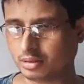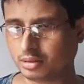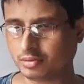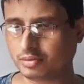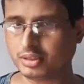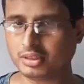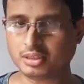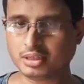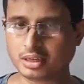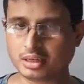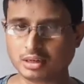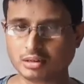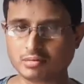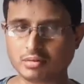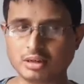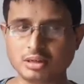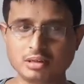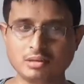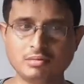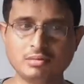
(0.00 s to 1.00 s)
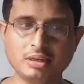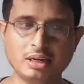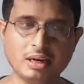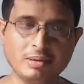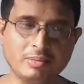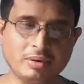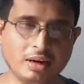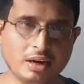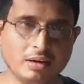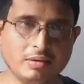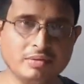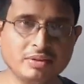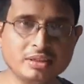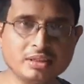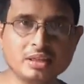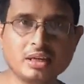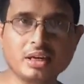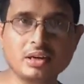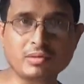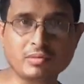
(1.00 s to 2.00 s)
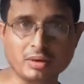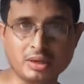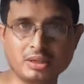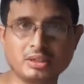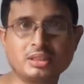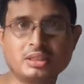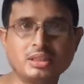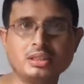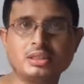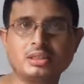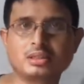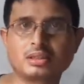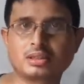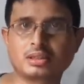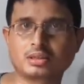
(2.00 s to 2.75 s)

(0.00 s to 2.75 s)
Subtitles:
we have learned physical quantities